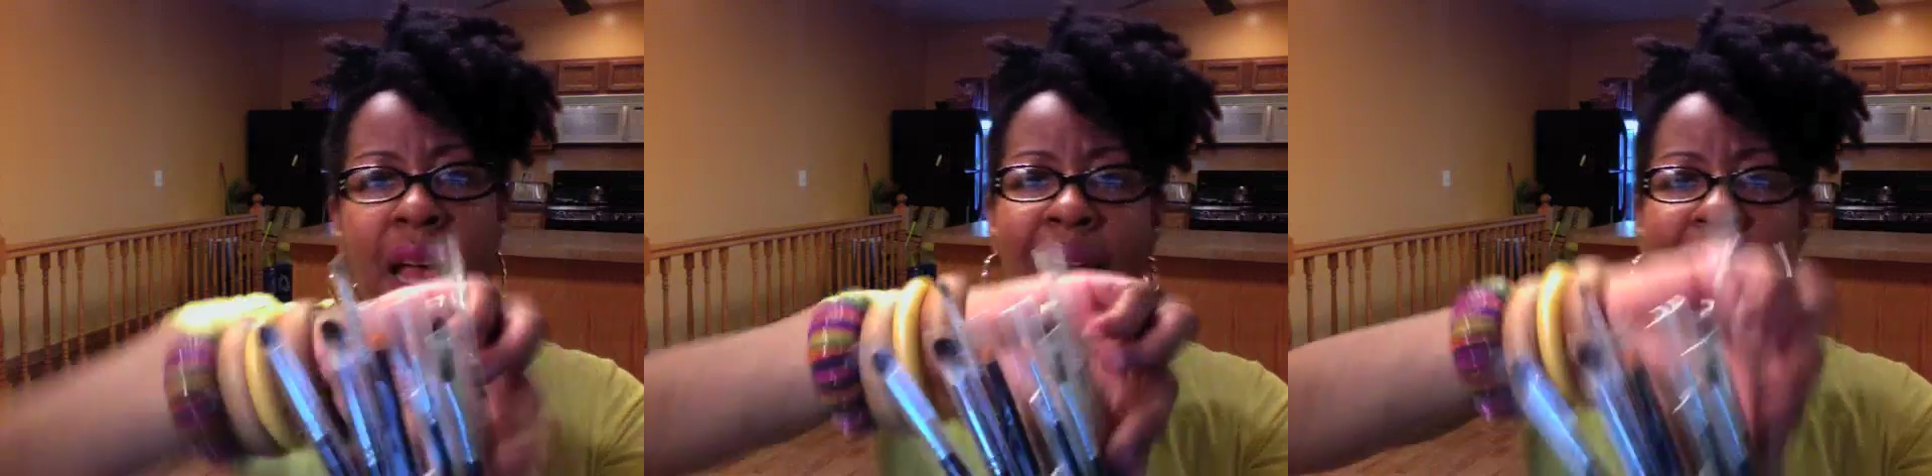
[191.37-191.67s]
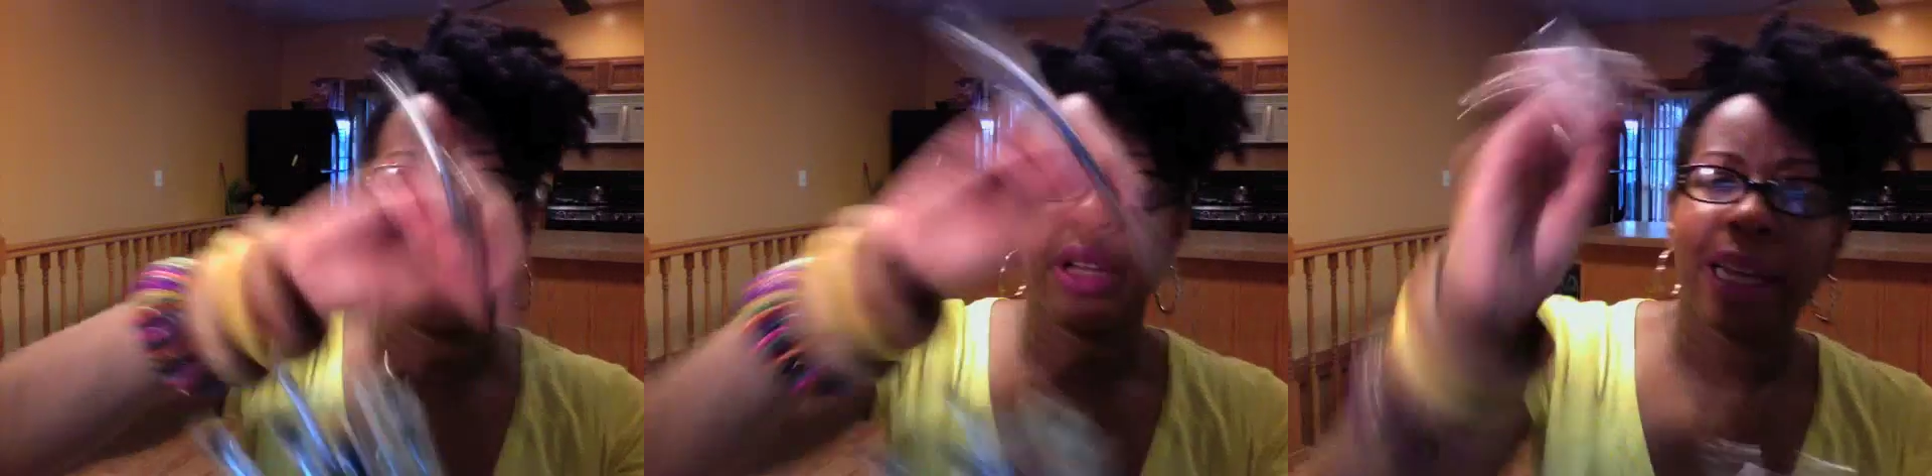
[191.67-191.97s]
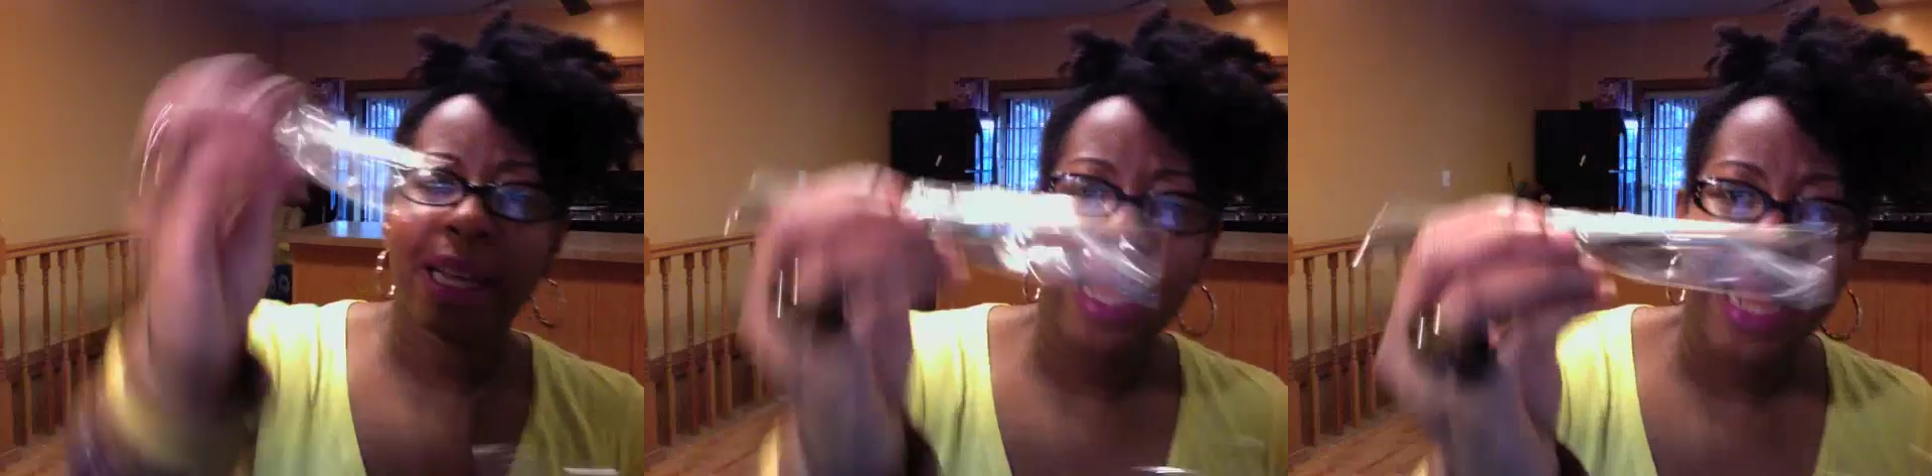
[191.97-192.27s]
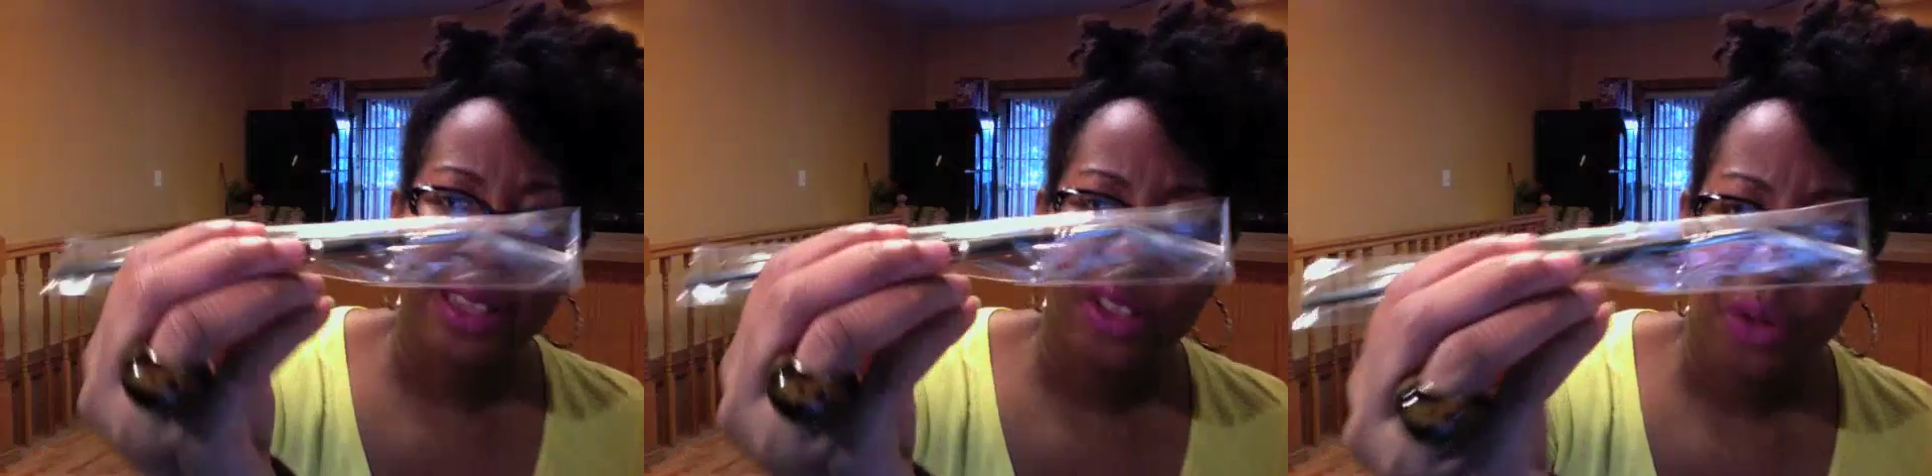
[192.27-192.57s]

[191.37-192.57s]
And I got this one